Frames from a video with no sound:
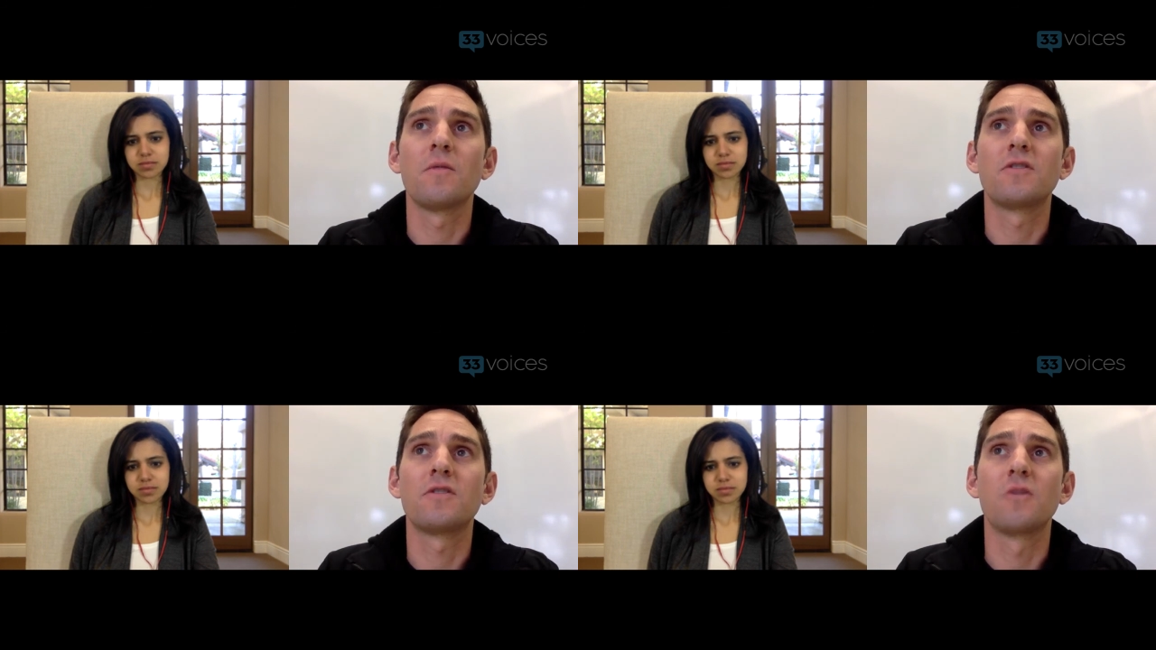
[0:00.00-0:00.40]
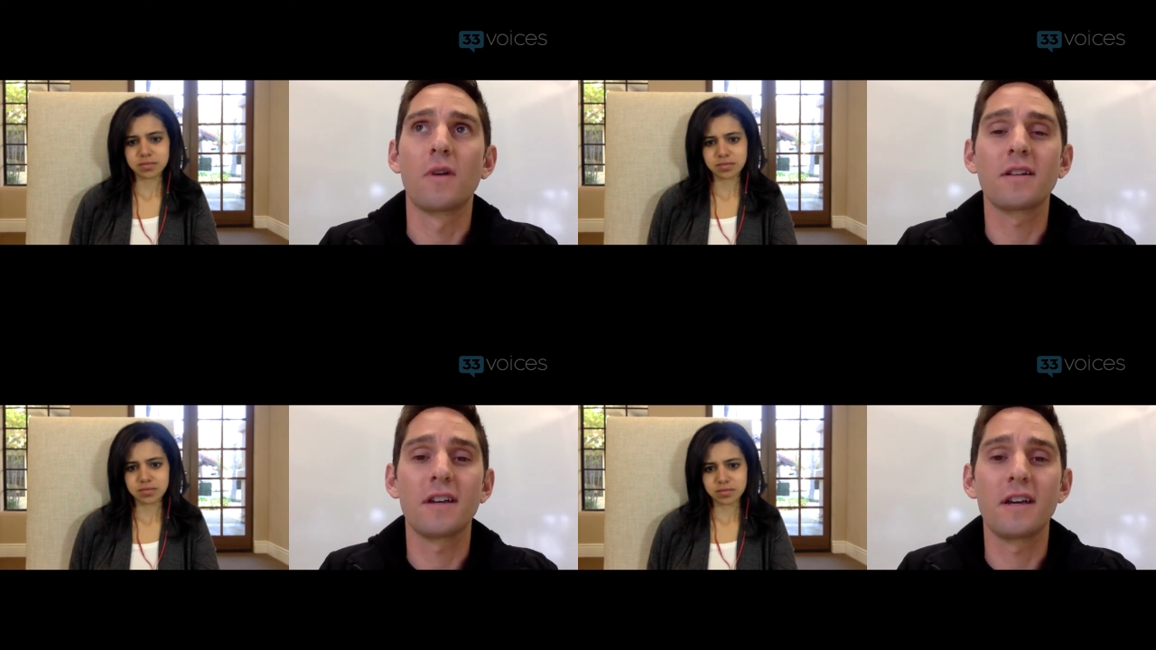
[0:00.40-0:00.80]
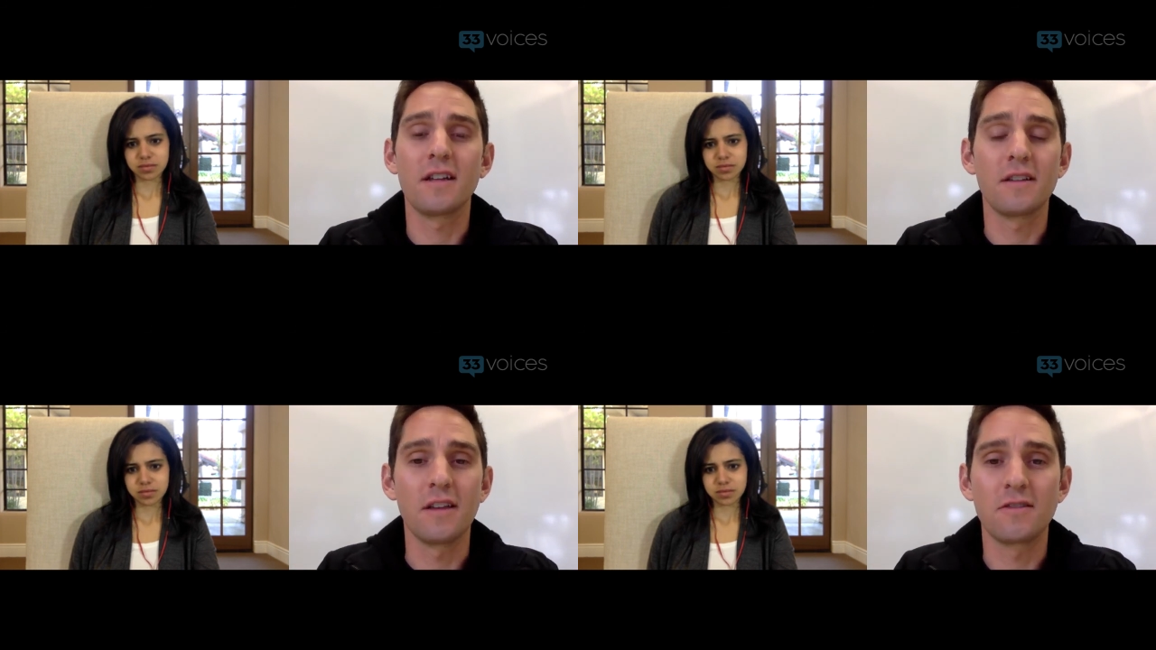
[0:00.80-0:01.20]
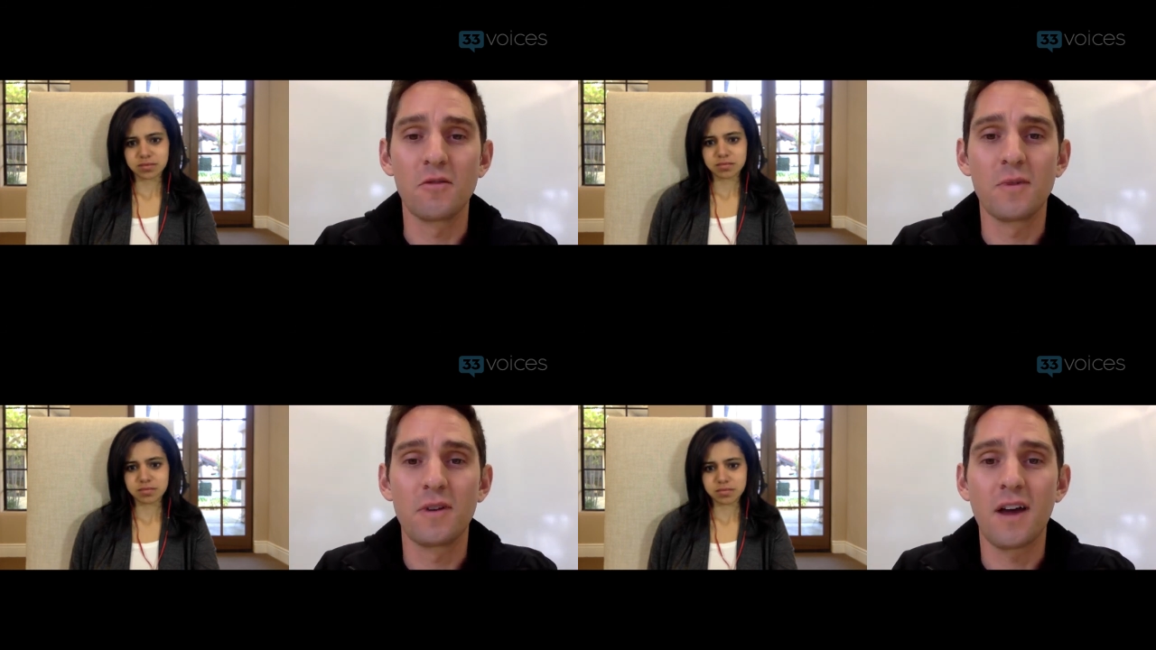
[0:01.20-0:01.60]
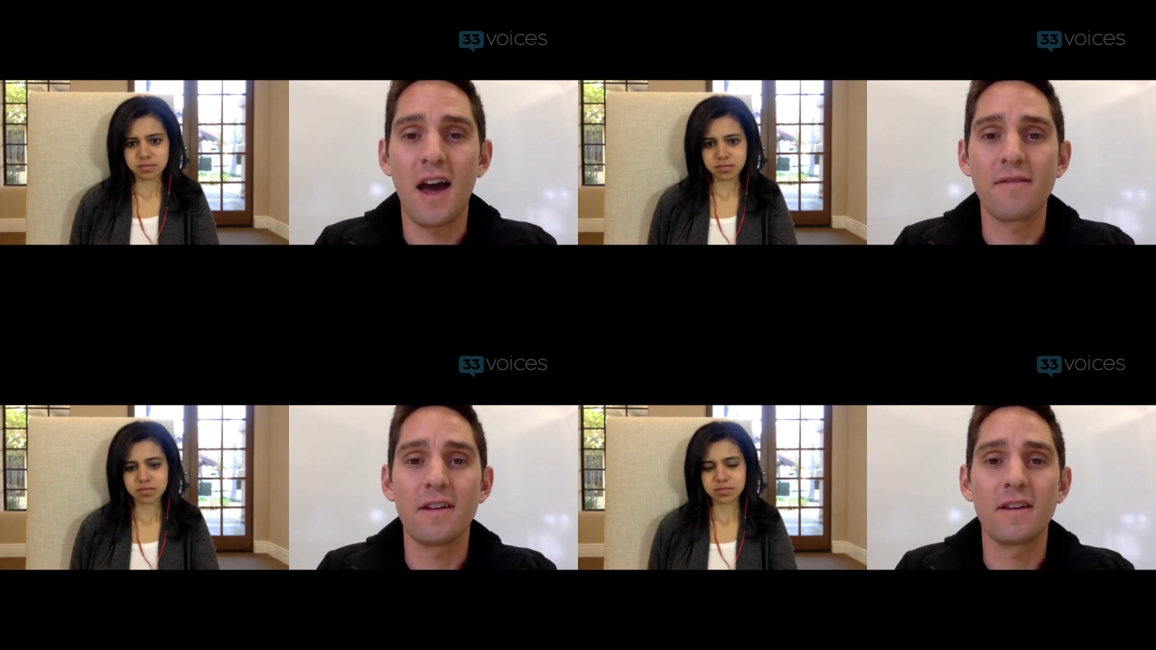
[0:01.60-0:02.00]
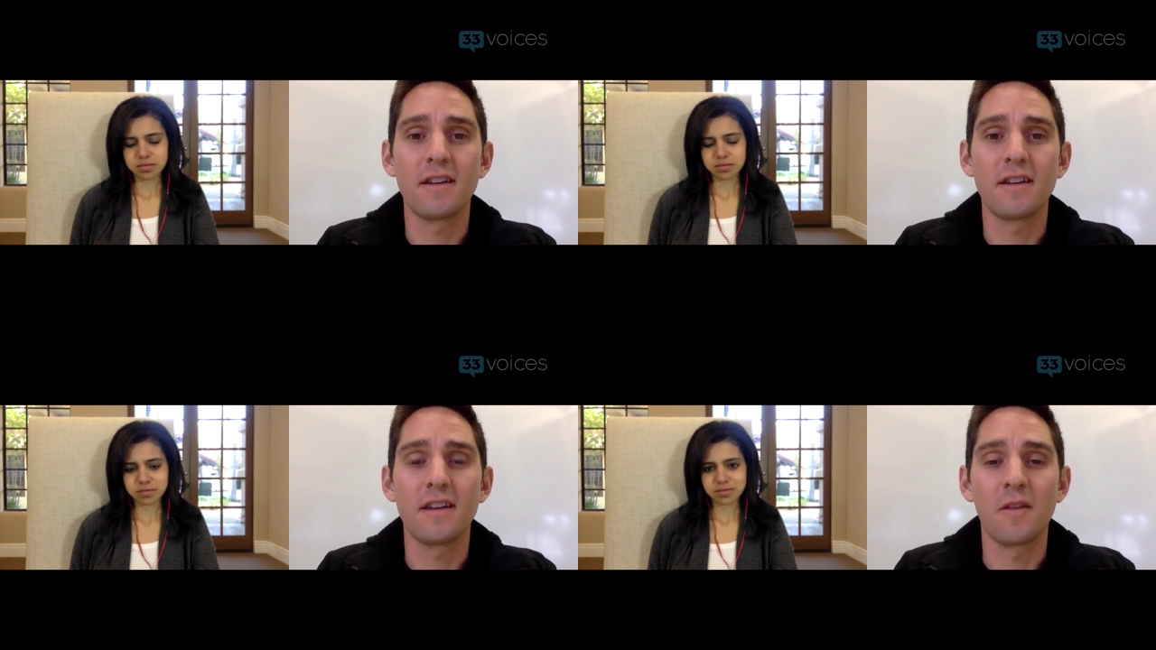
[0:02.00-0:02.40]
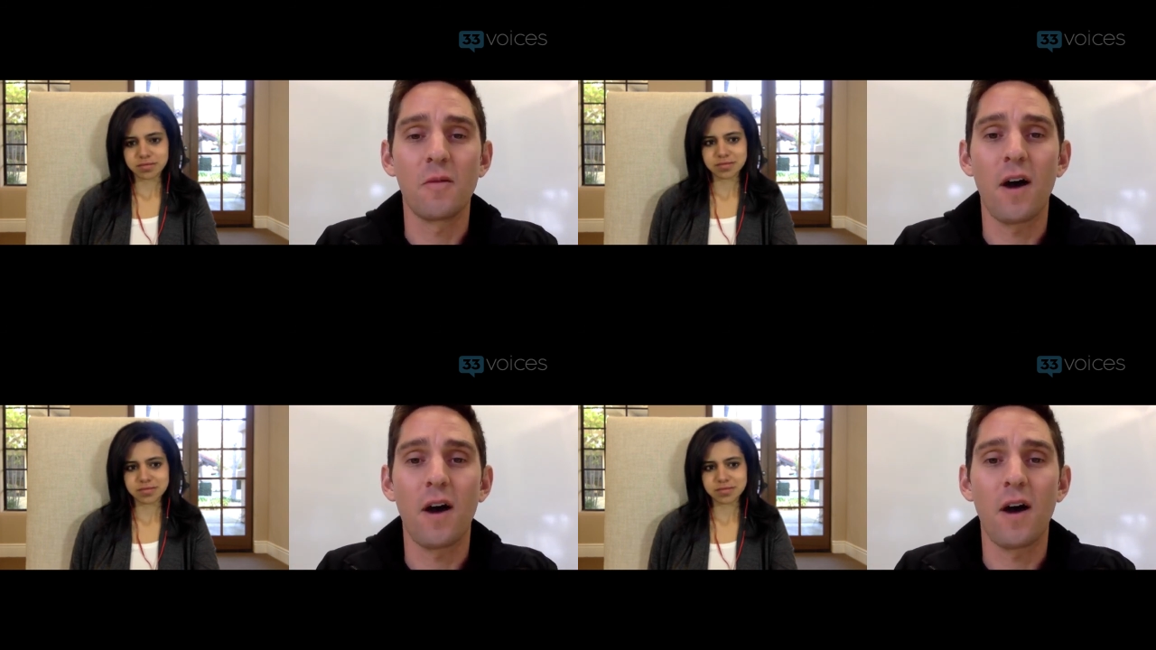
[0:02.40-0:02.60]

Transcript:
Speaker 1: snorkeling and scuba diving and the